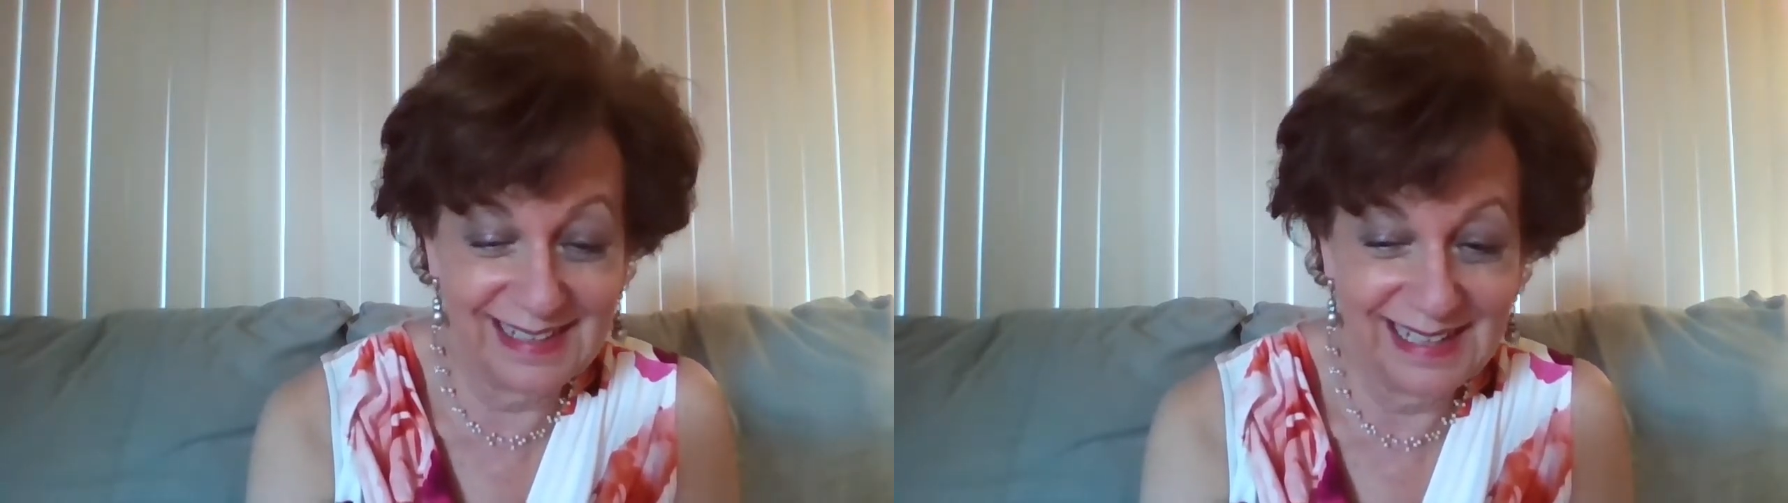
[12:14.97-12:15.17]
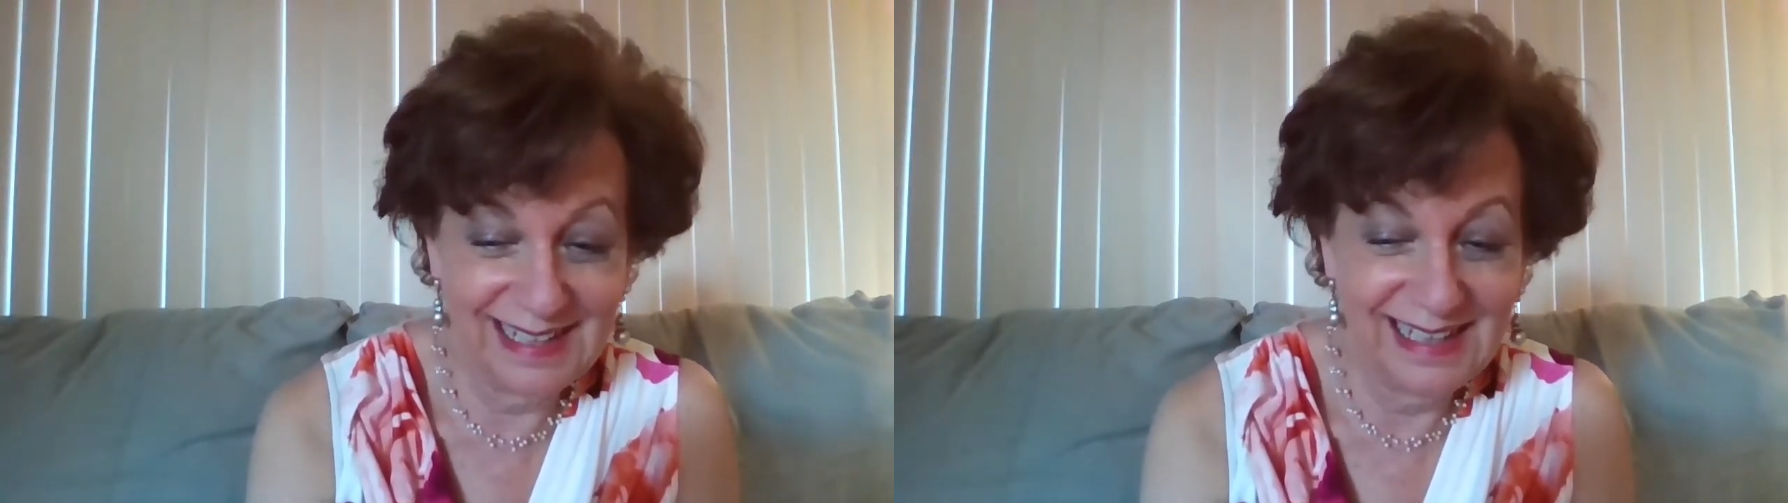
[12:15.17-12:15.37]

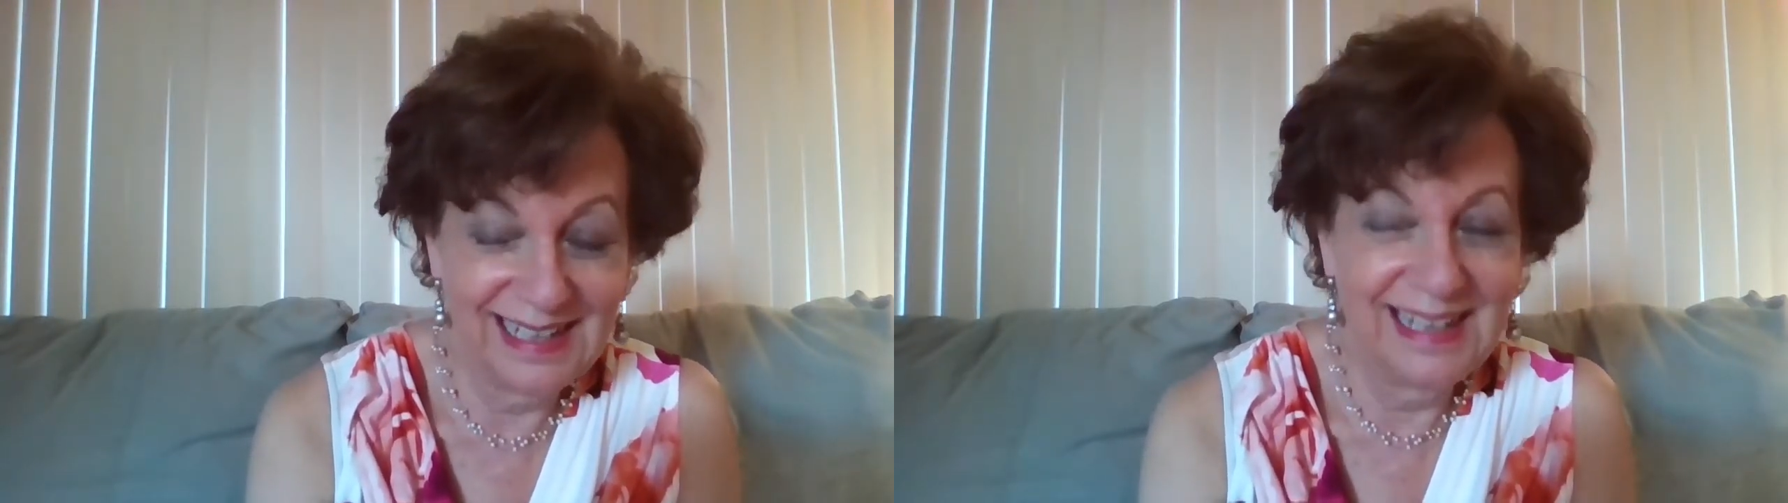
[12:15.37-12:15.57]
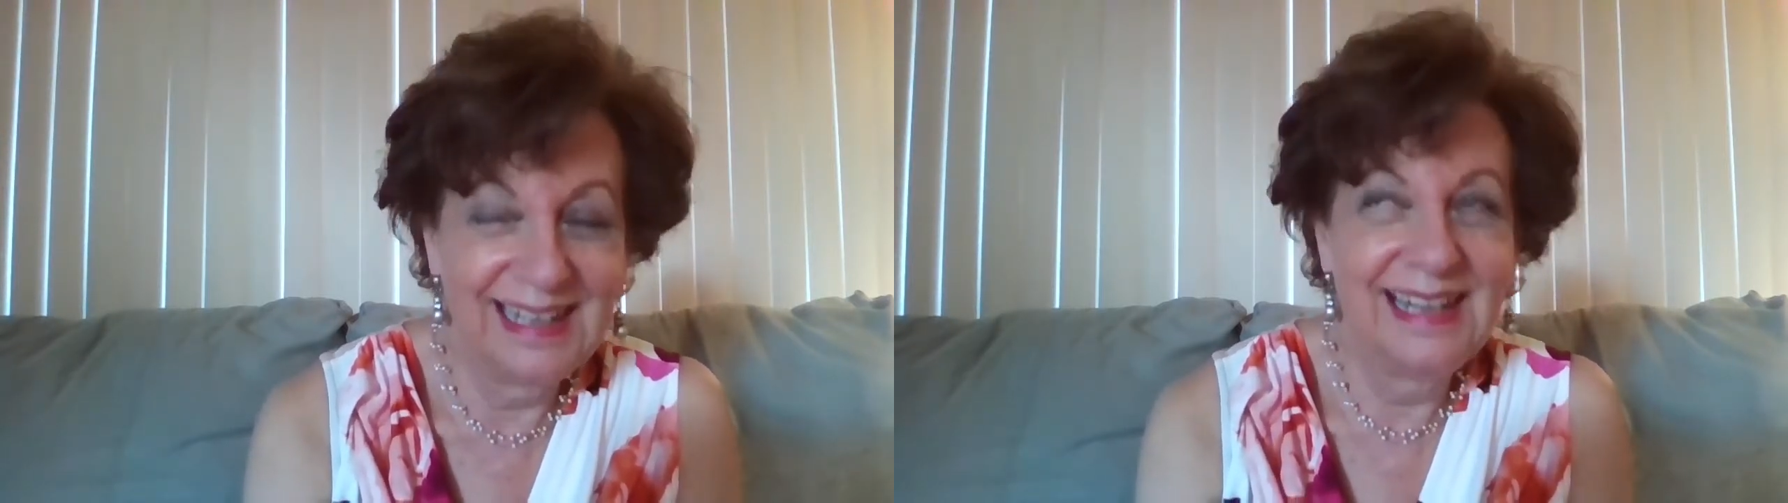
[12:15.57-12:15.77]

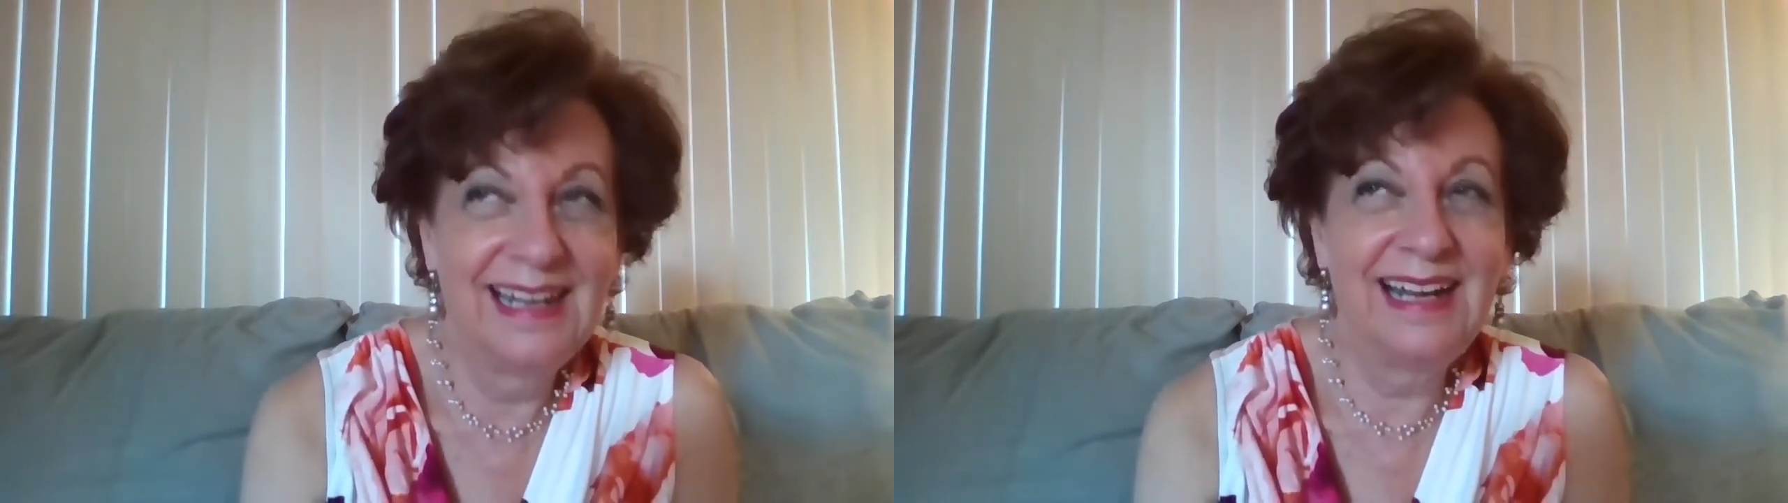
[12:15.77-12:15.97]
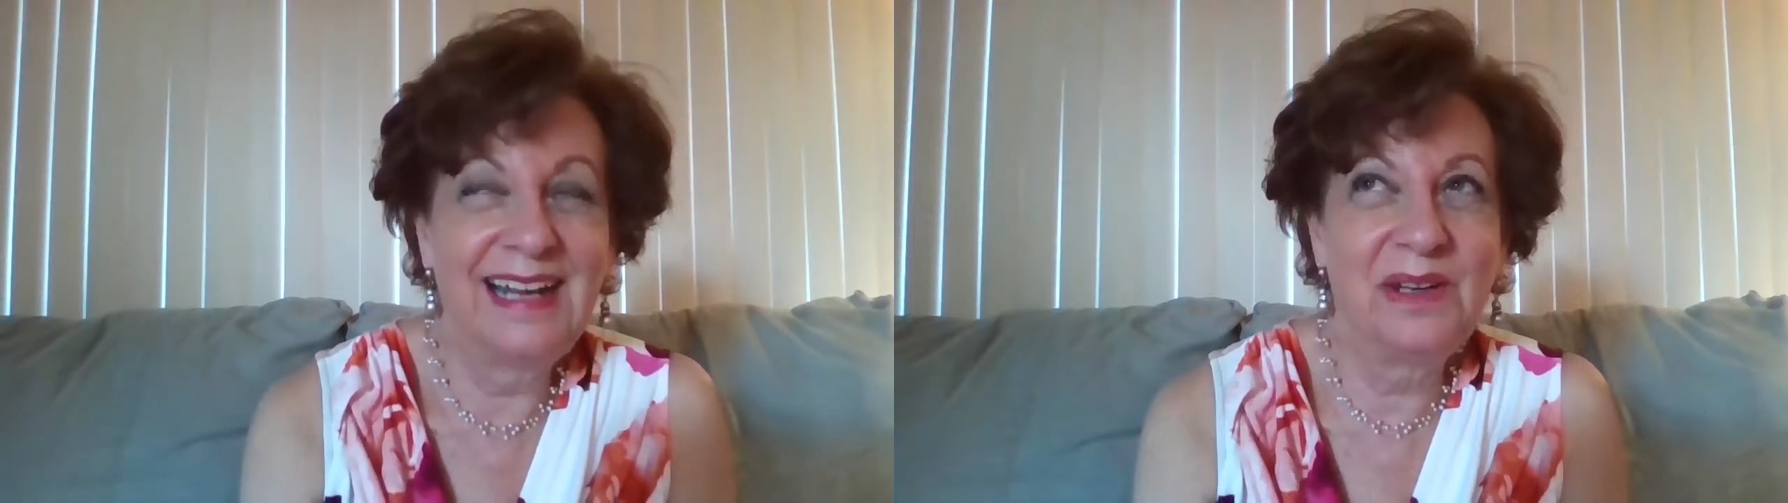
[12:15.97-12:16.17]

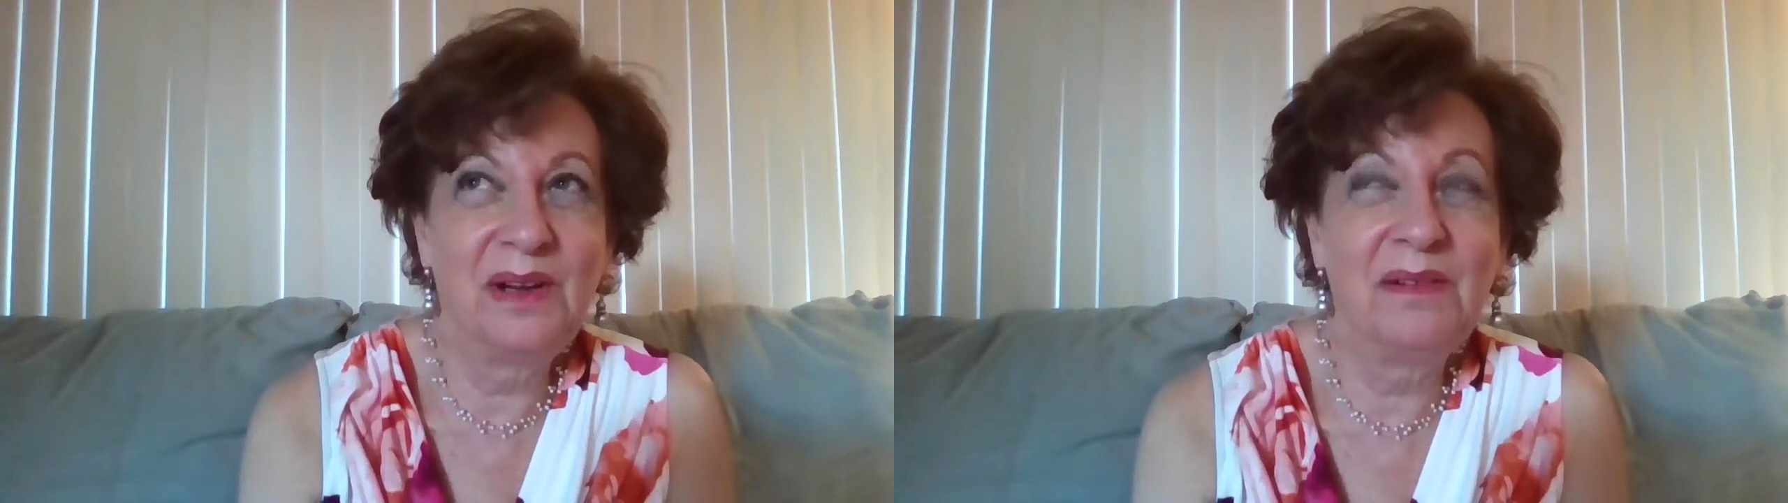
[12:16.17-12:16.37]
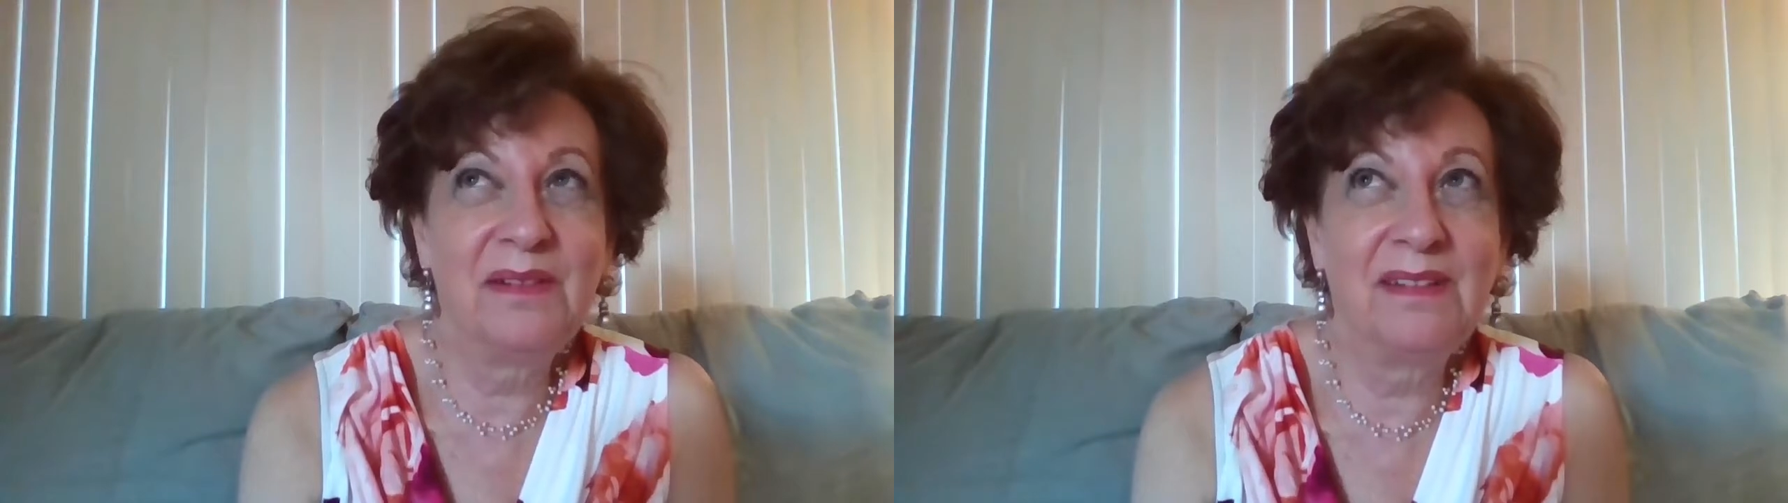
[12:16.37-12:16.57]
I don't